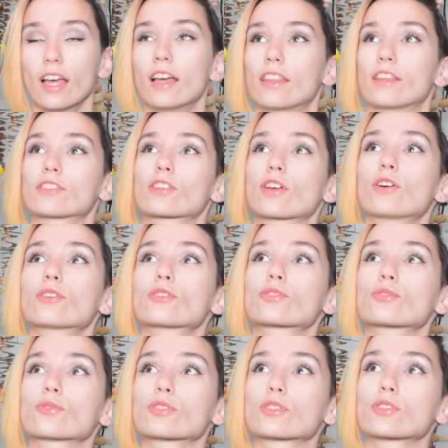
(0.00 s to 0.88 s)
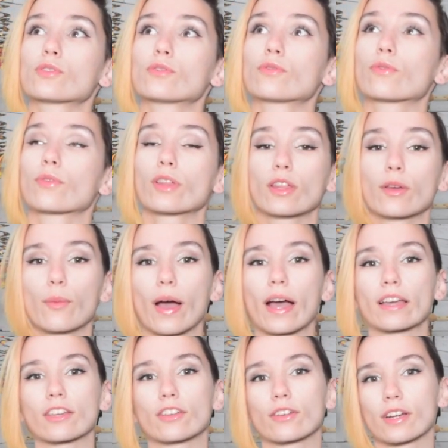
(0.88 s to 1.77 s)
There's all sorts of really
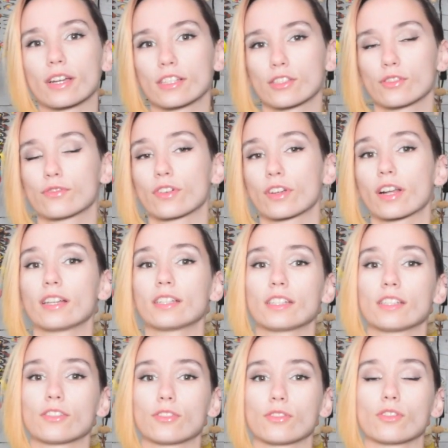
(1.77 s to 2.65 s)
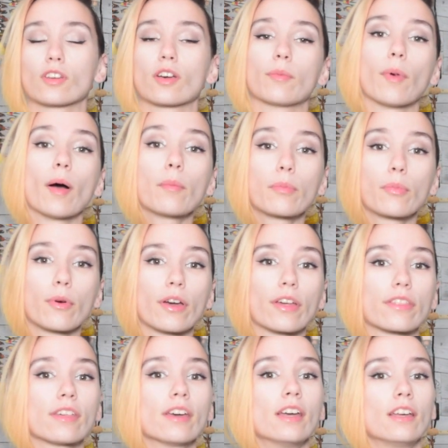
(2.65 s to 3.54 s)
wacky, crazy, fun ideas you can come up
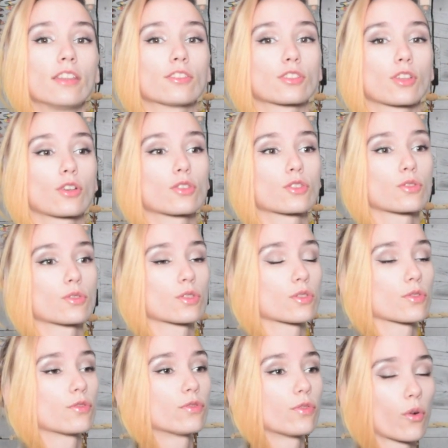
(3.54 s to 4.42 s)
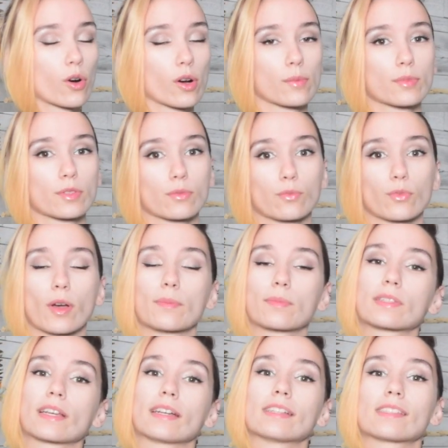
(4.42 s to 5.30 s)
with. There's all sorts of forums and
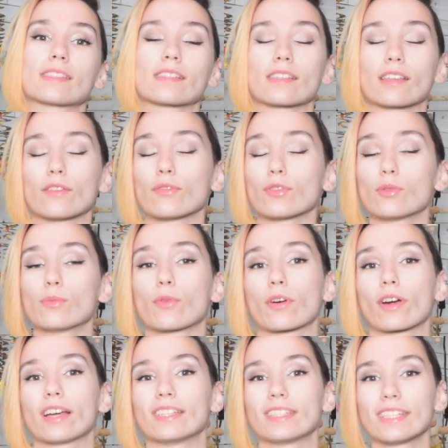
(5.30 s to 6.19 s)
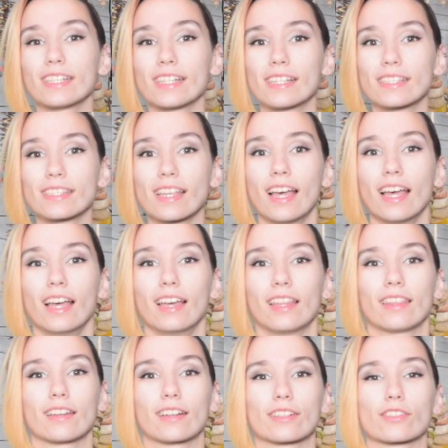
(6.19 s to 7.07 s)
websites that give you more ideas.
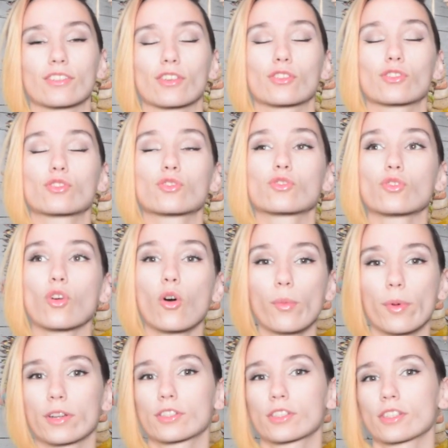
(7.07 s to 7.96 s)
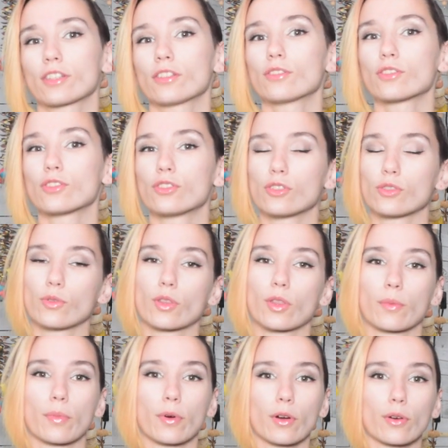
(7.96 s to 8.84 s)
There's so much that you can do with
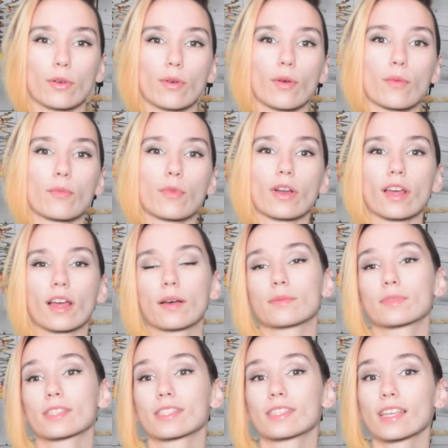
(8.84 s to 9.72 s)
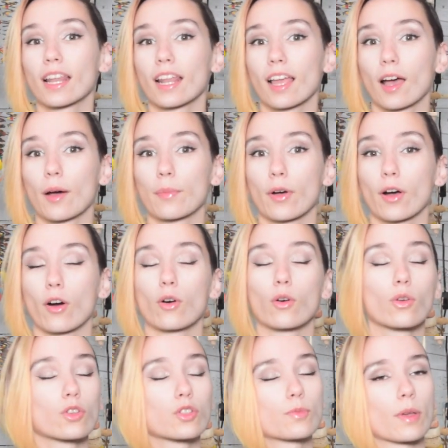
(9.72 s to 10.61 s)
a bird room when it comes to setting up a
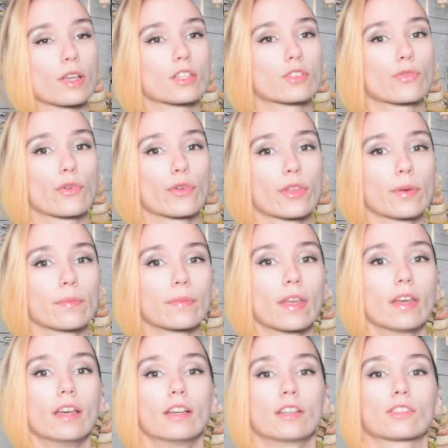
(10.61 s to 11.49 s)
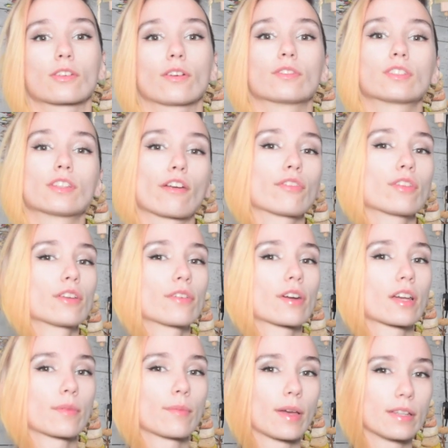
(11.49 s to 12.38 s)
whole space for them. So I would definitely
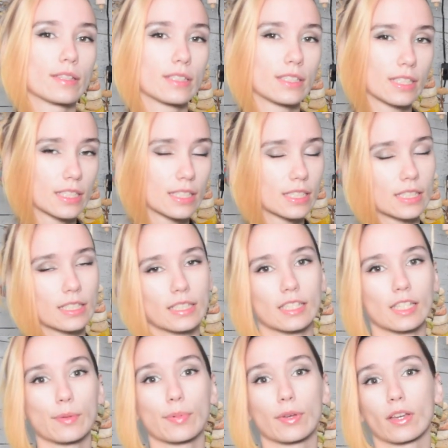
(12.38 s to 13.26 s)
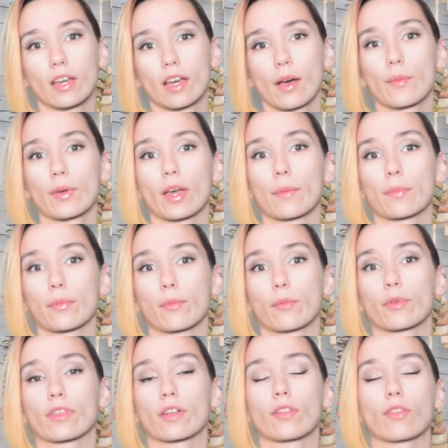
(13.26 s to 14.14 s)
recommend digging in deep and coming up
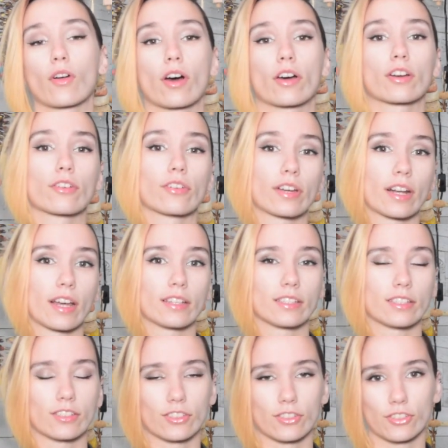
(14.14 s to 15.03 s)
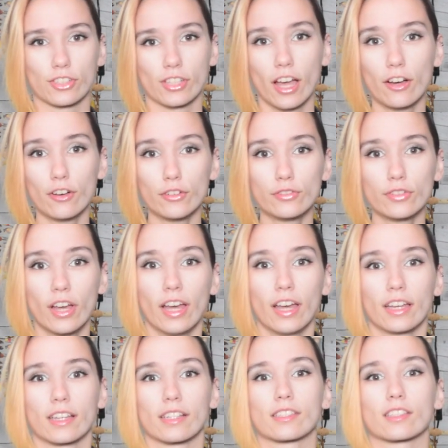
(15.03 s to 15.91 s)
with a lot of great ideas yourself,
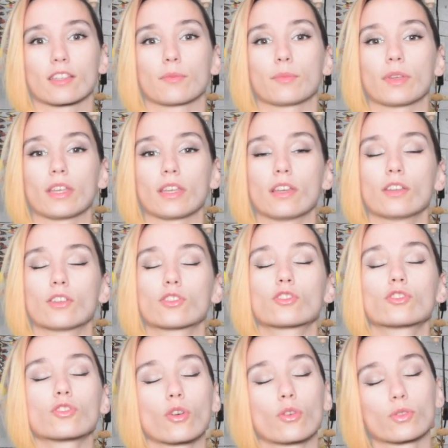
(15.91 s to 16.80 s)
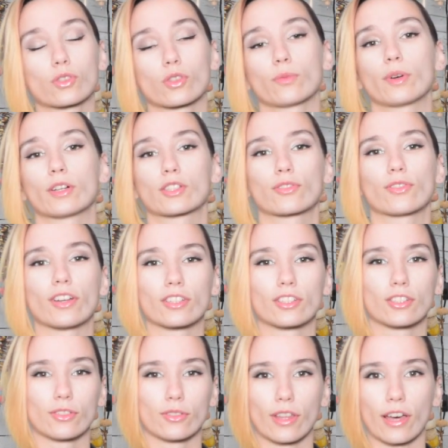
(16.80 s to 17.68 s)
because it can be so much fun
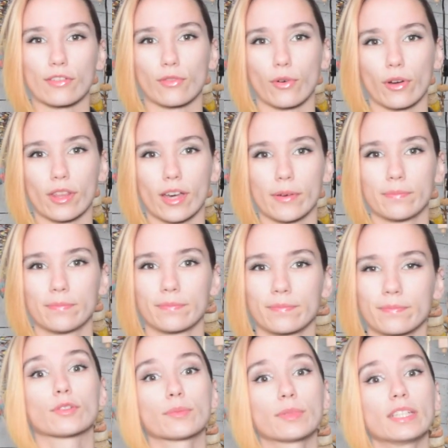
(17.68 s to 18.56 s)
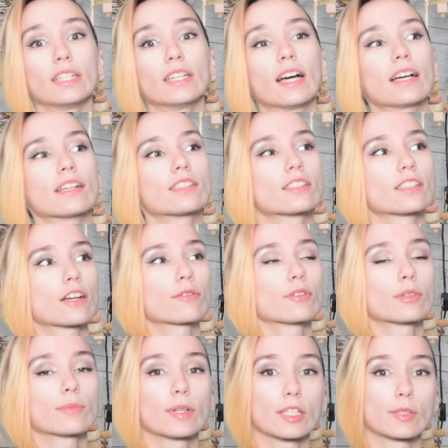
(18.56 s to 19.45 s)
to do that for them. For me, I stuck
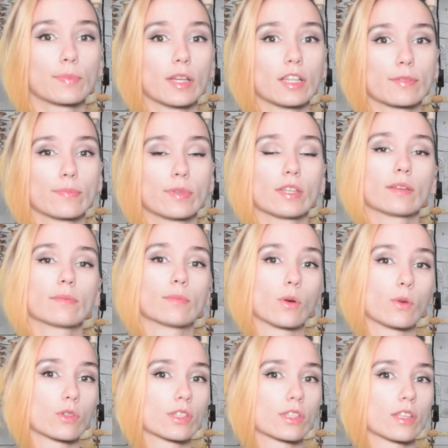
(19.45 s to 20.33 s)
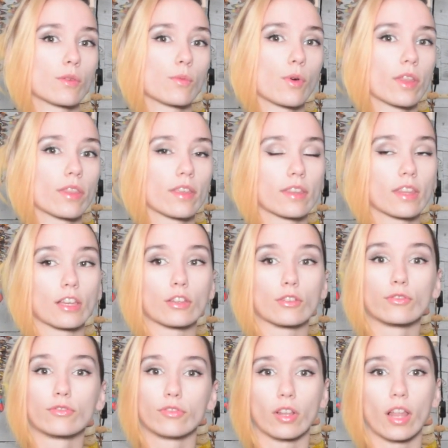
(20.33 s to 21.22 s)
with my space being mostly one that they
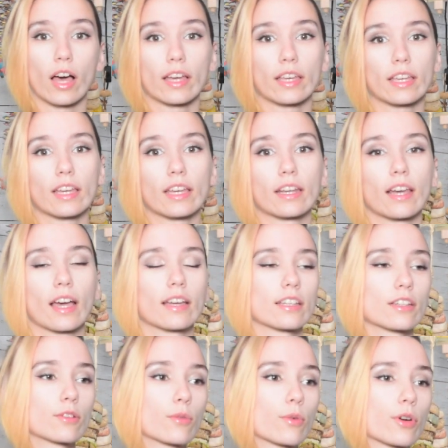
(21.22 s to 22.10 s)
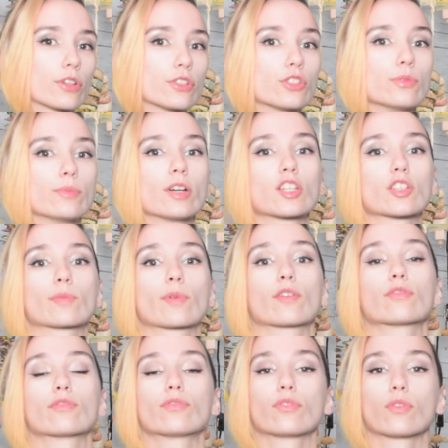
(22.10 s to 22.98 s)
could fly in. I didn't worry too much
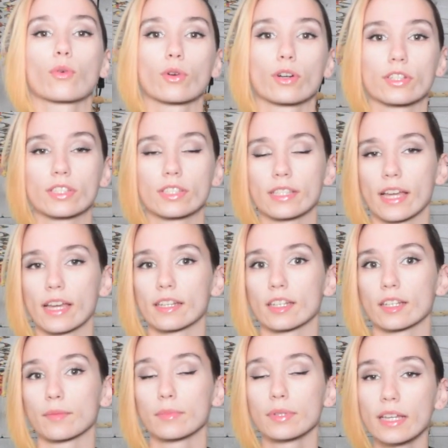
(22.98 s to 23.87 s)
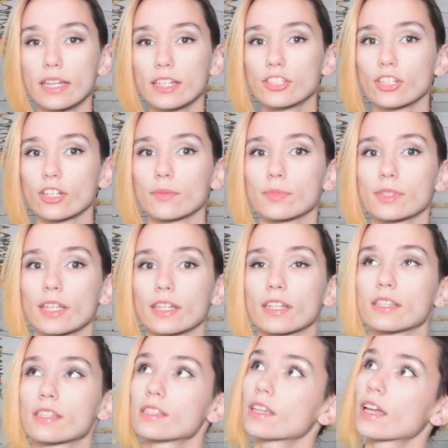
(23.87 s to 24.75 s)
about floor standing play gyms, and
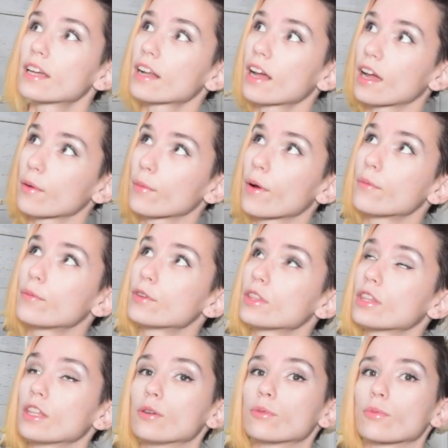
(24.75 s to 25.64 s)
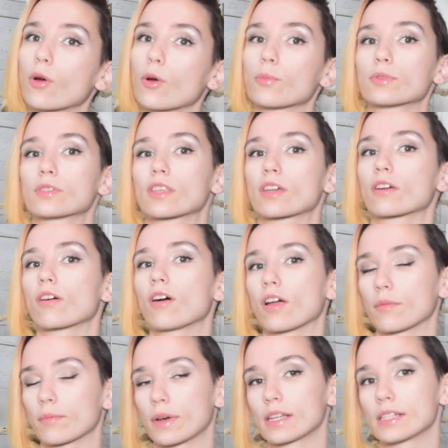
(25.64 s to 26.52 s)
instead I went with the ropes that are
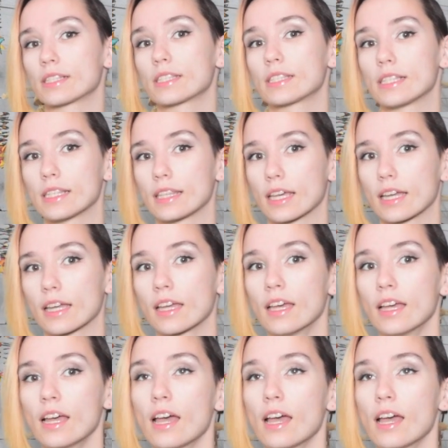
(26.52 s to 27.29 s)
on my ceiling.